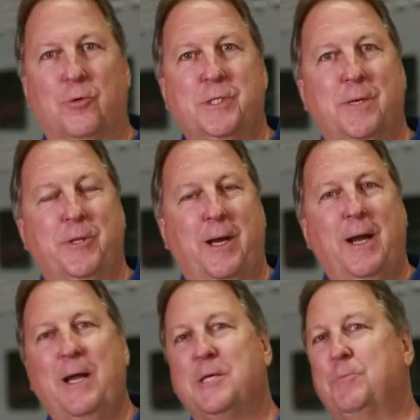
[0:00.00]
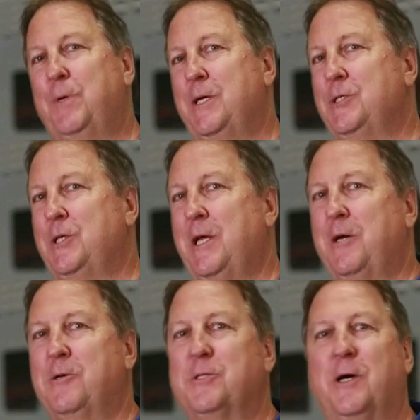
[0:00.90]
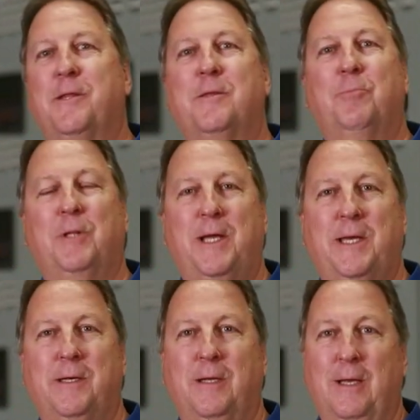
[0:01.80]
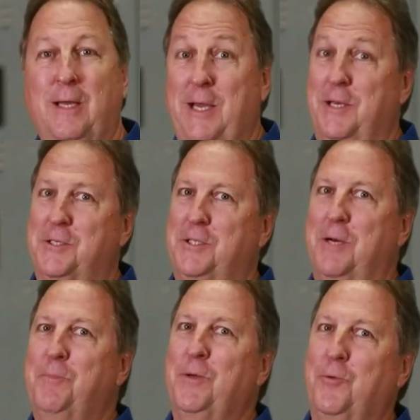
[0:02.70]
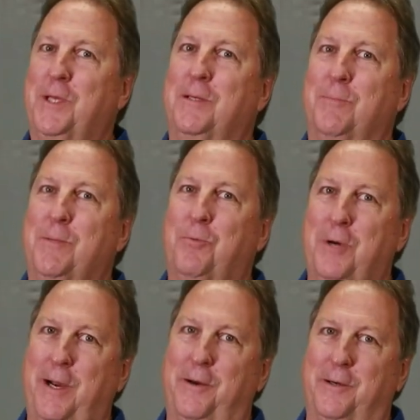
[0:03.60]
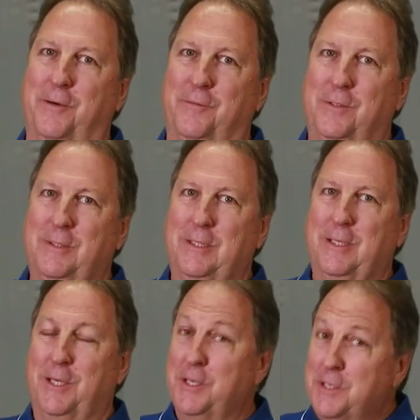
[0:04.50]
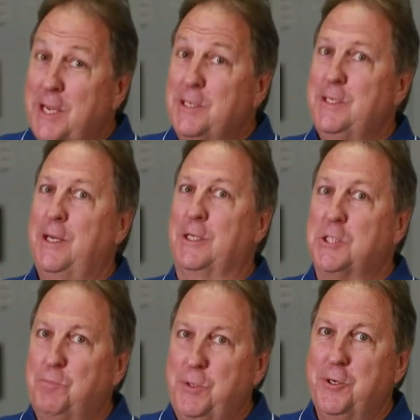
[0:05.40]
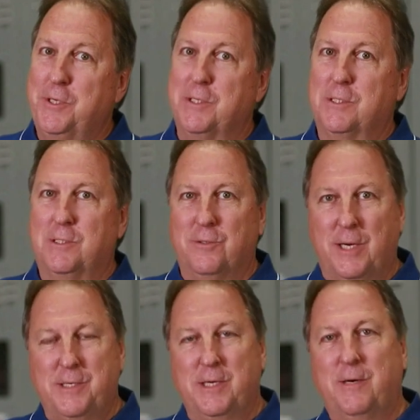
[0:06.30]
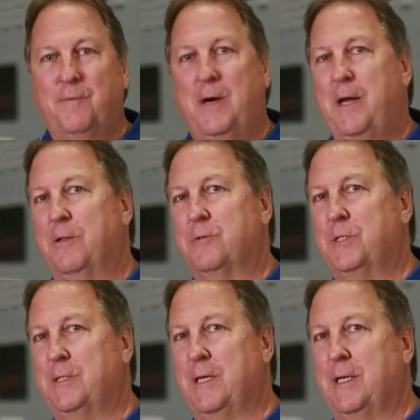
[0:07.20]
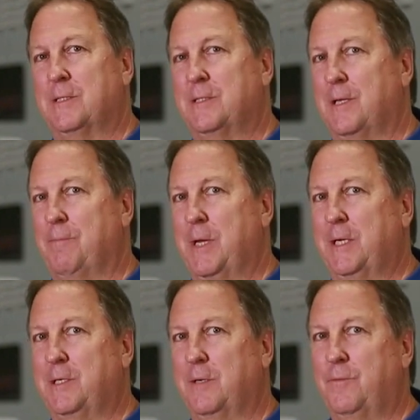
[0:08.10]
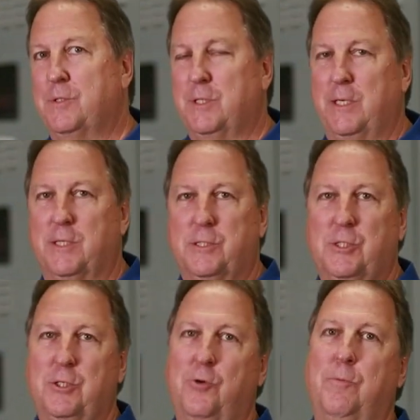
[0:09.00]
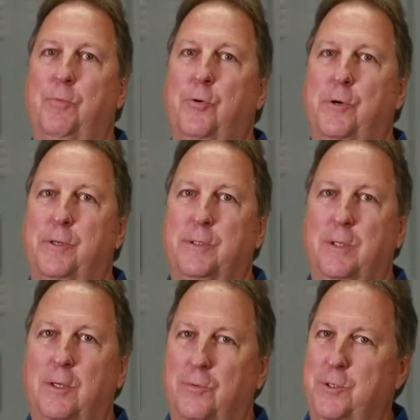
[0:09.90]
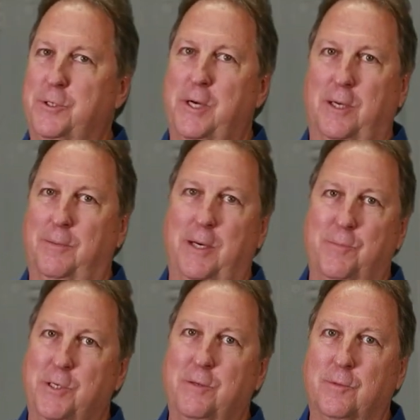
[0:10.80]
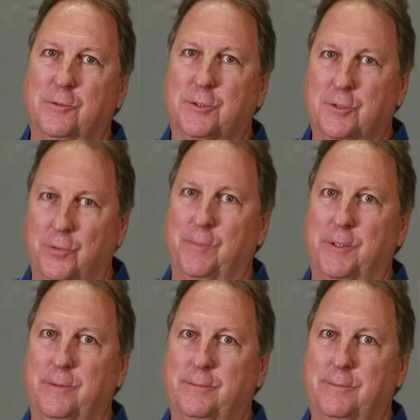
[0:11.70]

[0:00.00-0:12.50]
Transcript: some of the highest paid janitors on the planet, and it's something we can be proud of. Because it takes that experience to identify those things that make a difference, and it's so important when you're talking about medium voltage equipment.